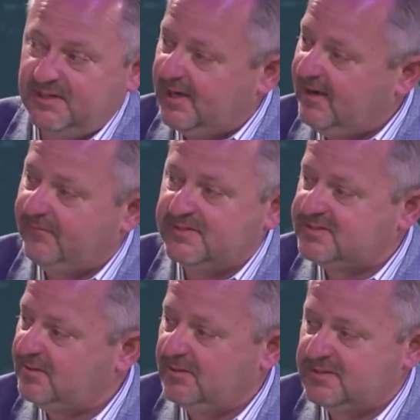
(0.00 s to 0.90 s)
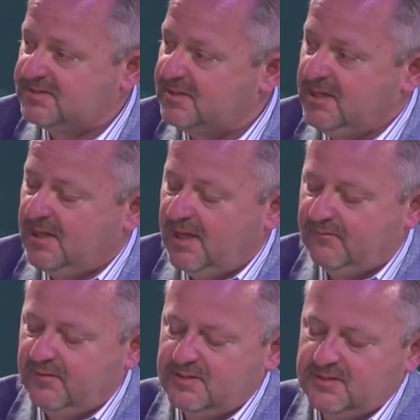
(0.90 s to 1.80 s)
in every sentence,
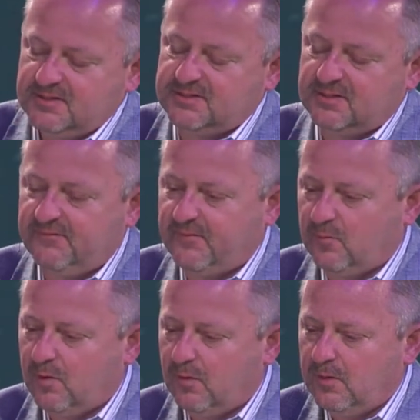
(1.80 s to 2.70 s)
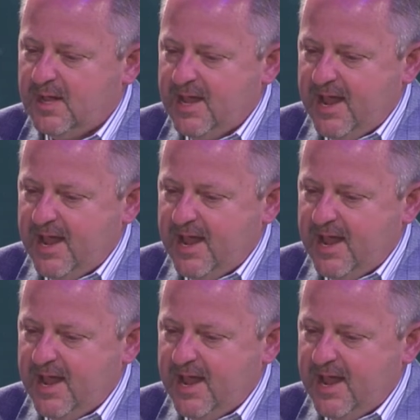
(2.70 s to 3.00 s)
every significant role.